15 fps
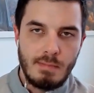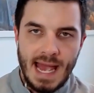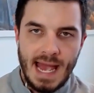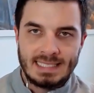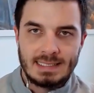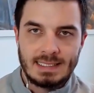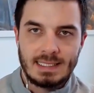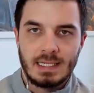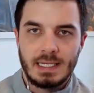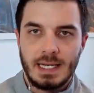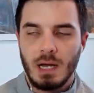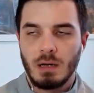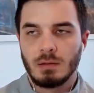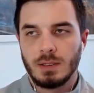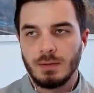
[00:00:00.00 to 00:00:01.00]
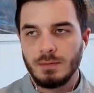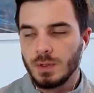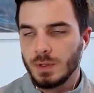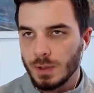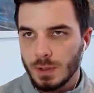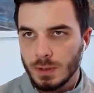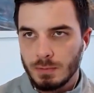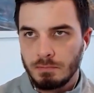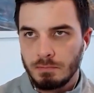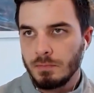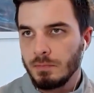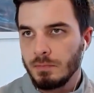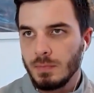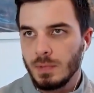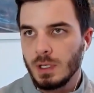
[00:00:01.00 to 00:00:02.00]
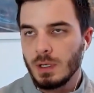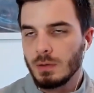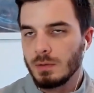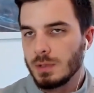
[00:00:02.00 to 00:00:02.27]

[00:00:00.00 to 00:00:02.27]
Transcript: maxing it out, if you're, you know,